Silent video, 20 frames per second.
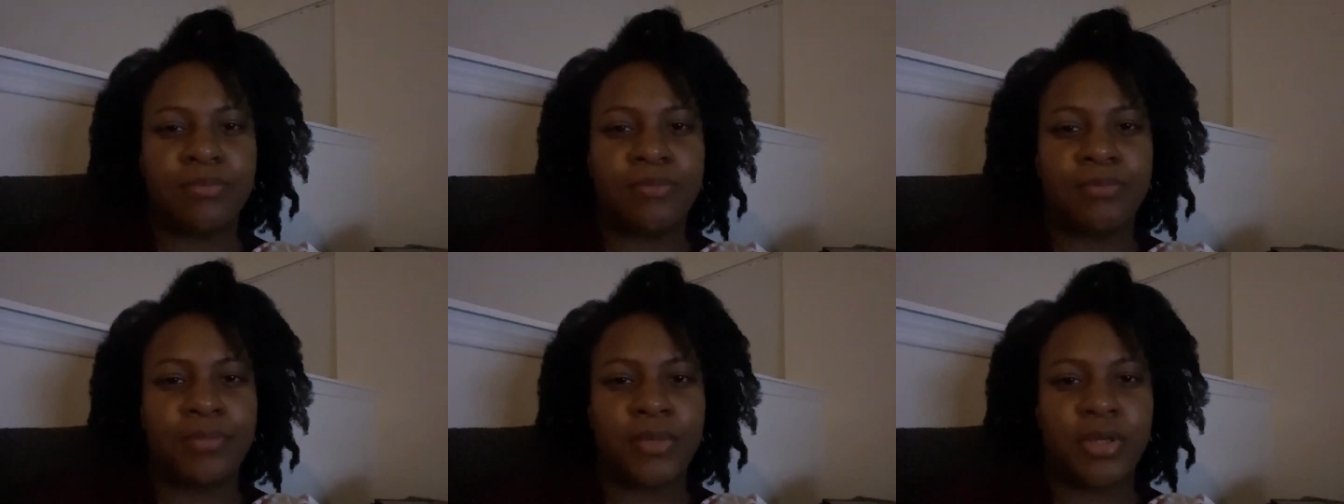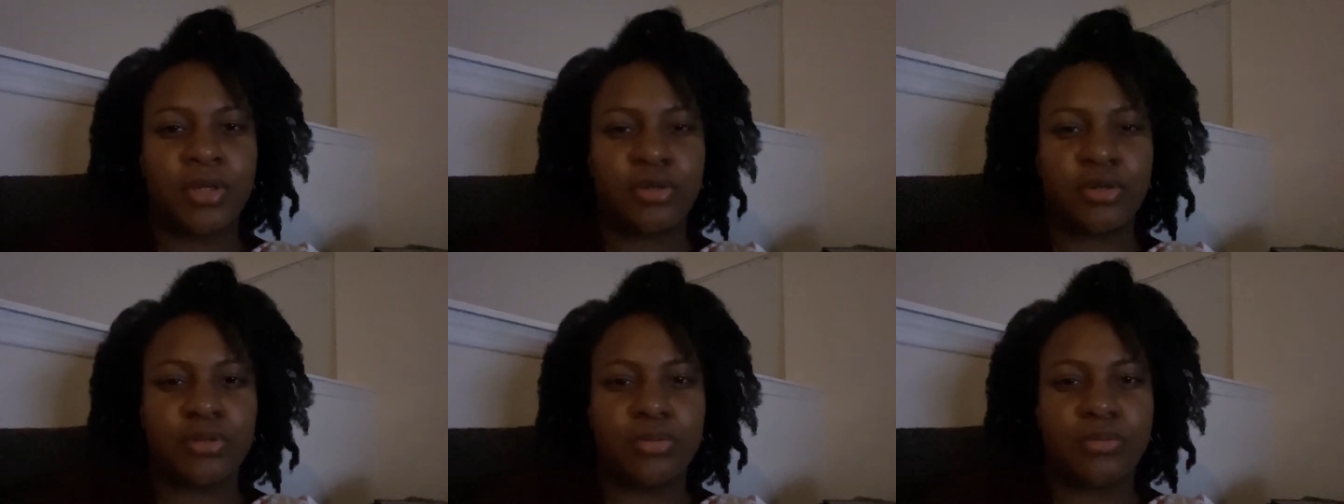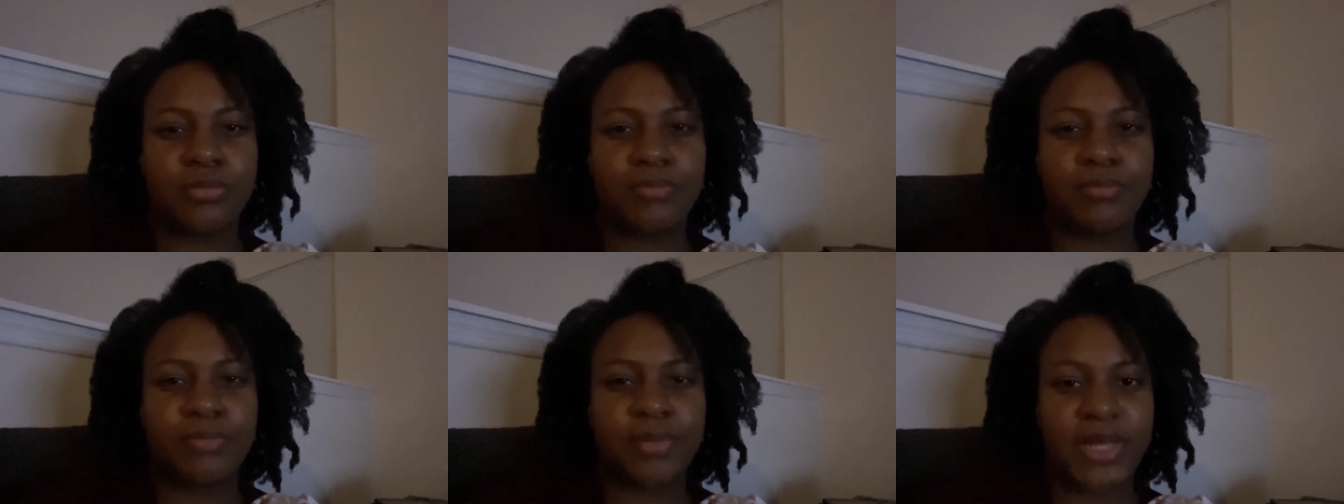meal
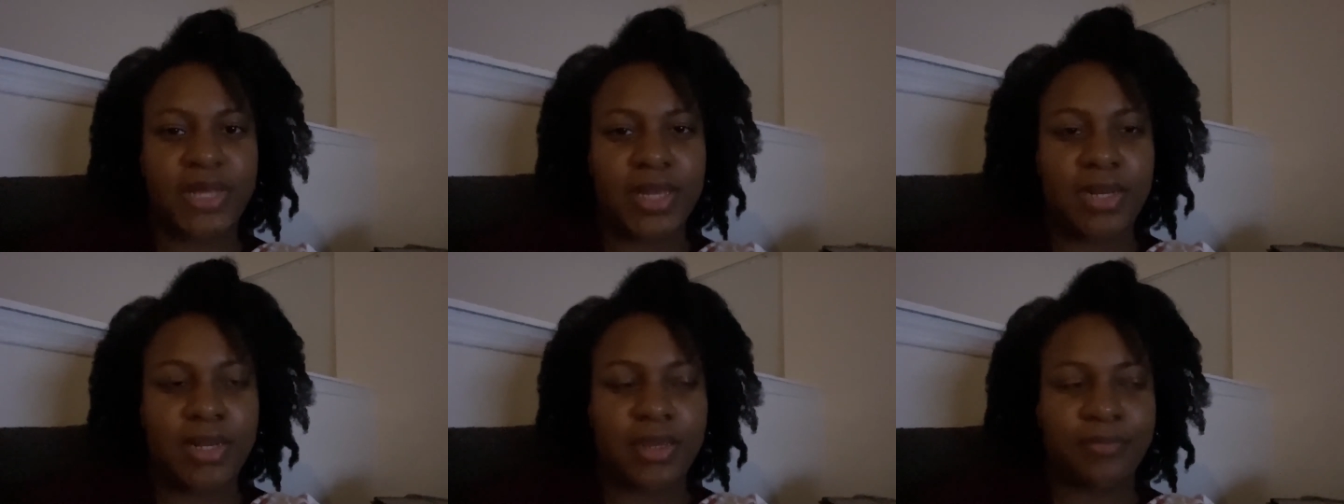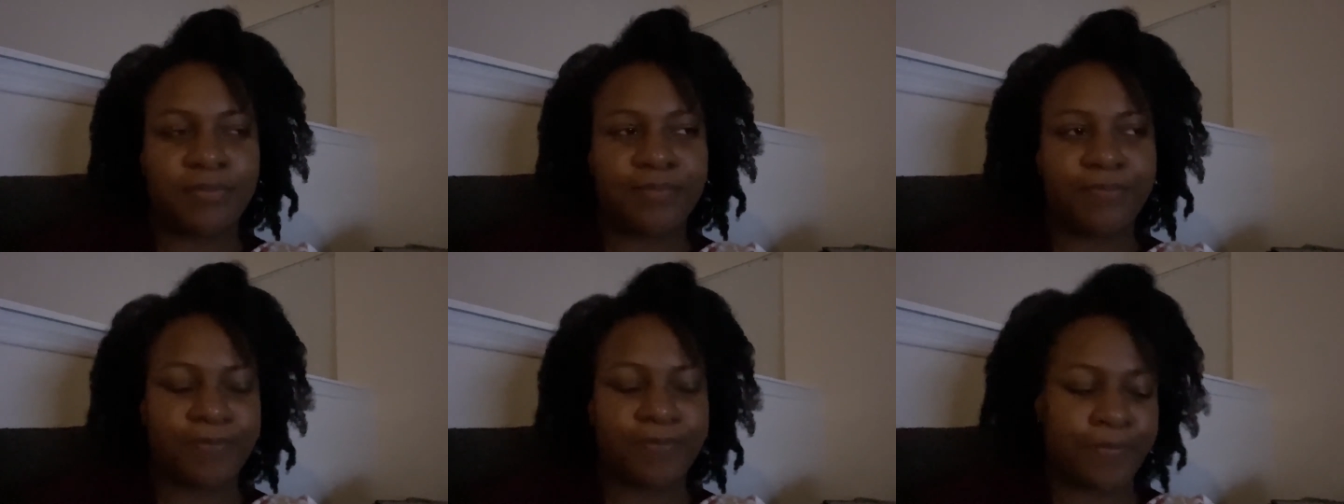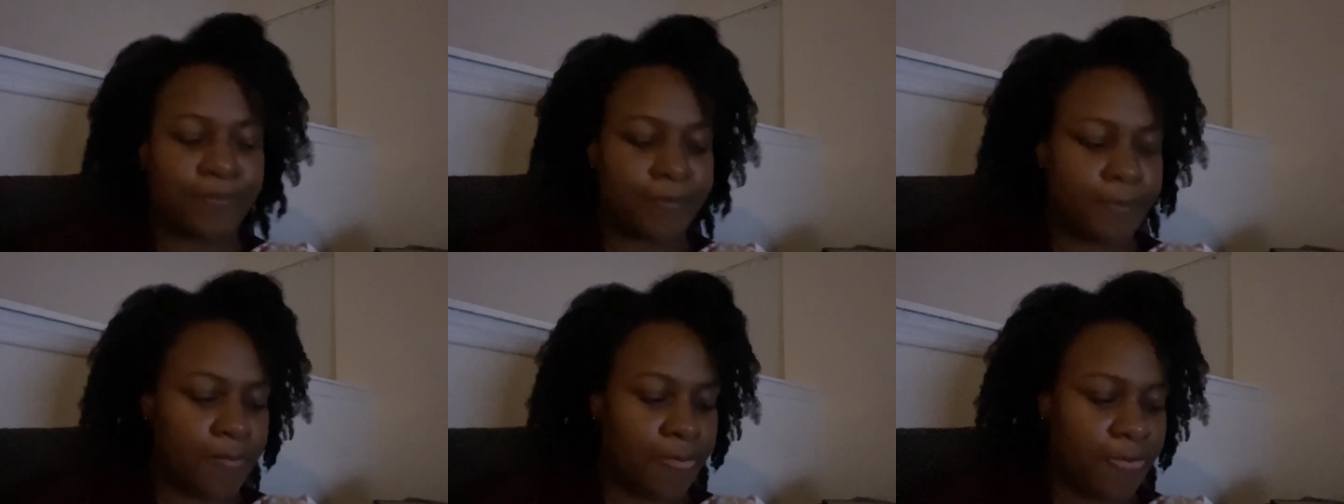planning,
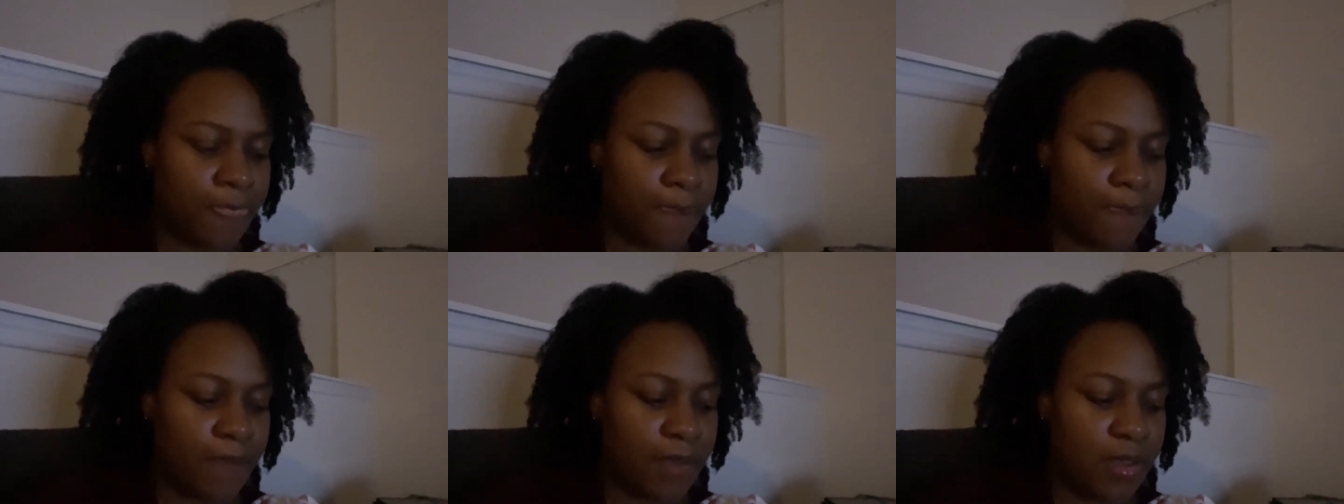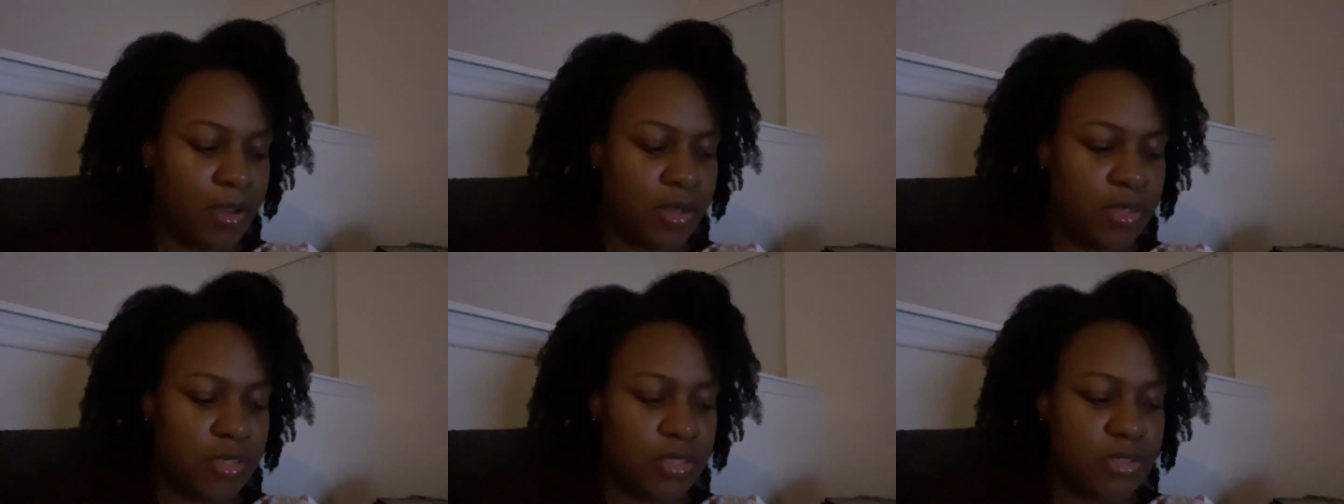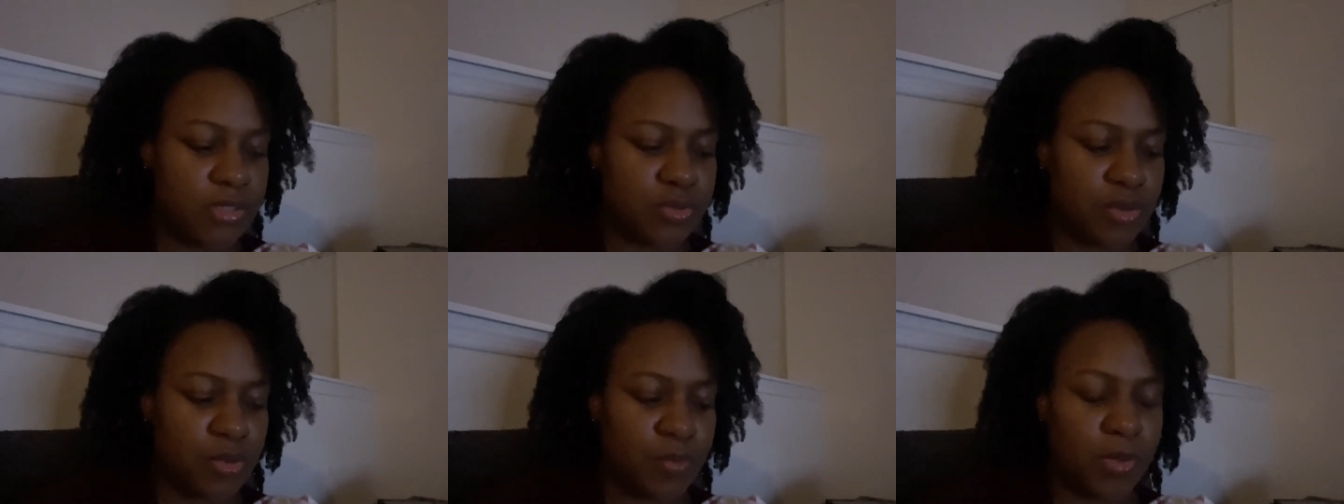
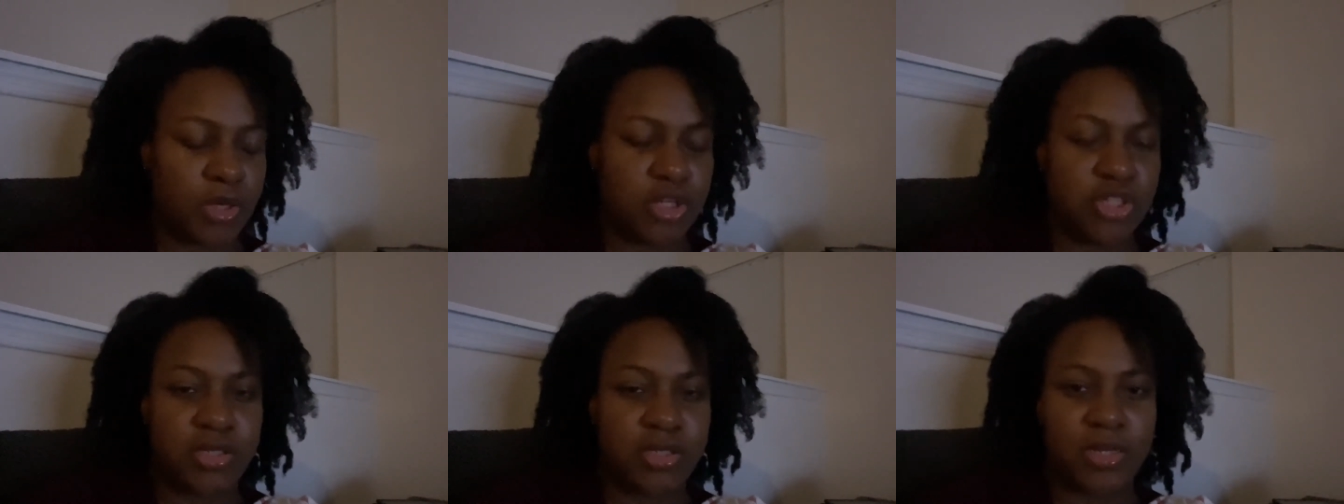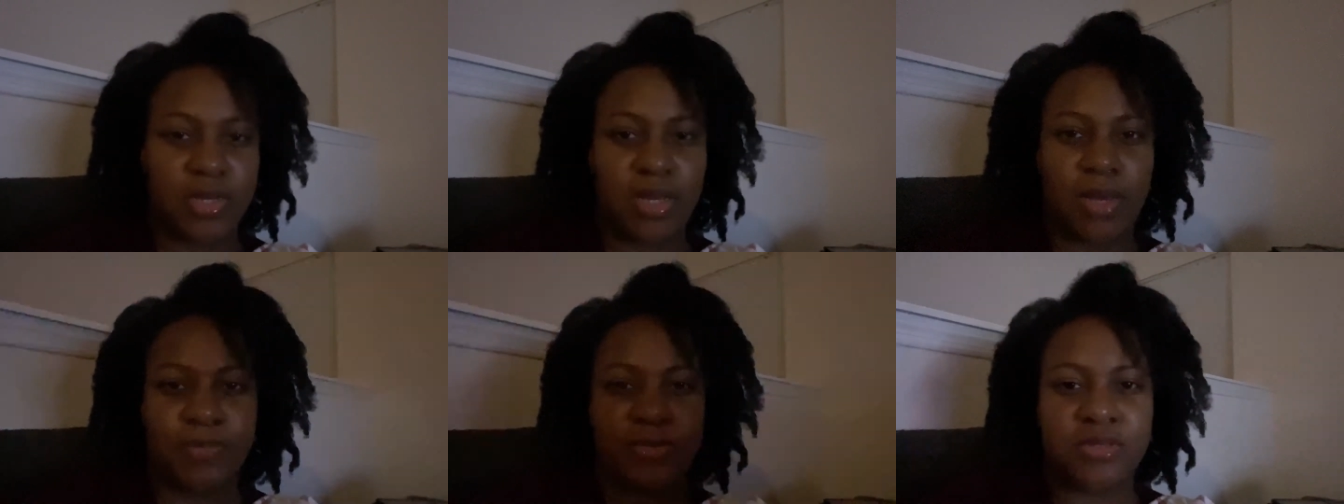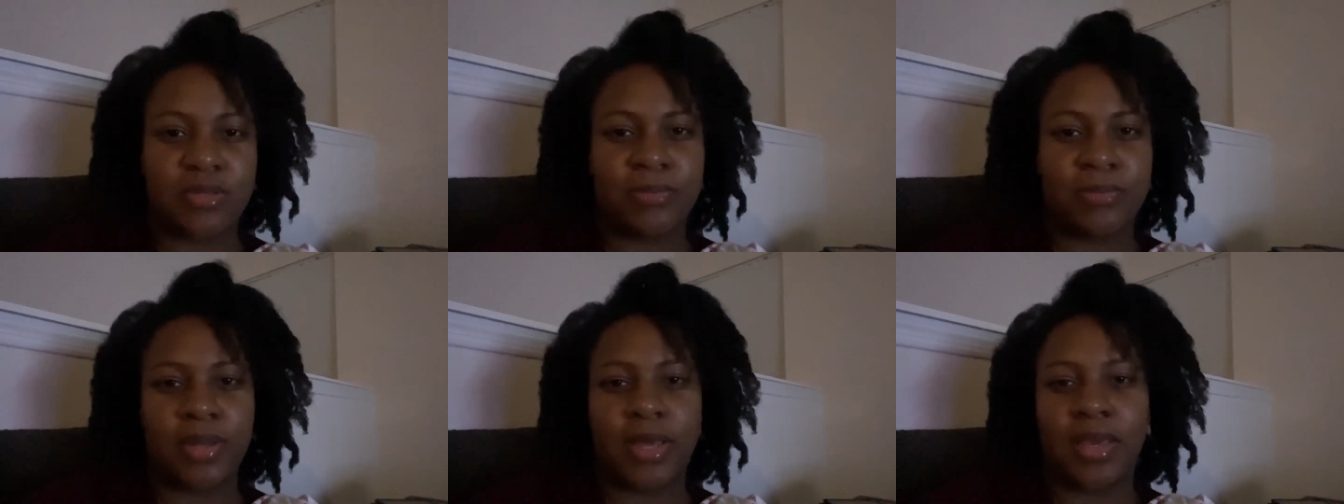so I want to just look up
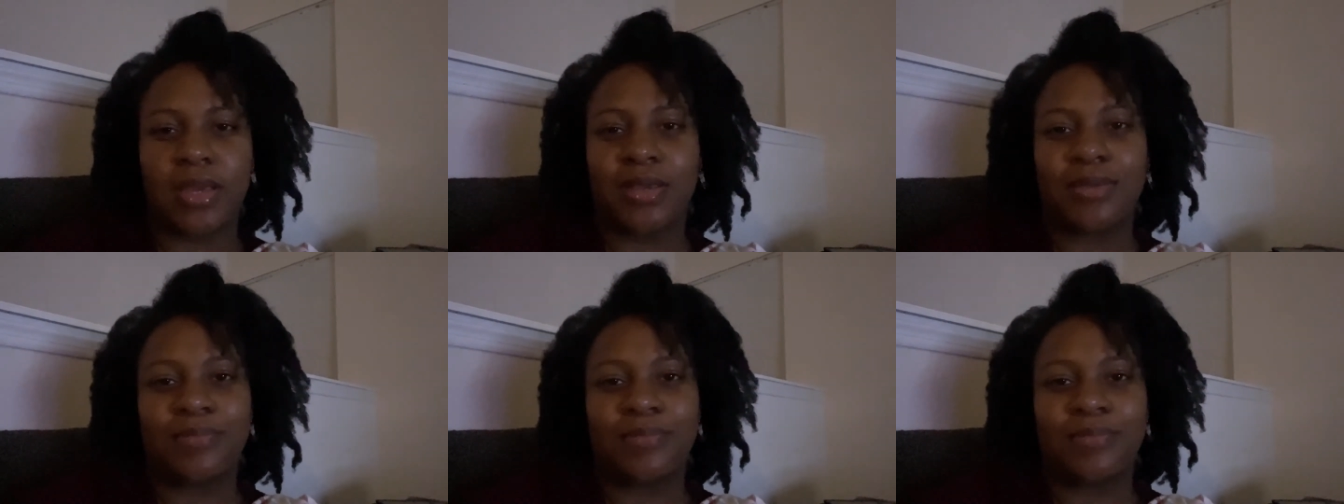some like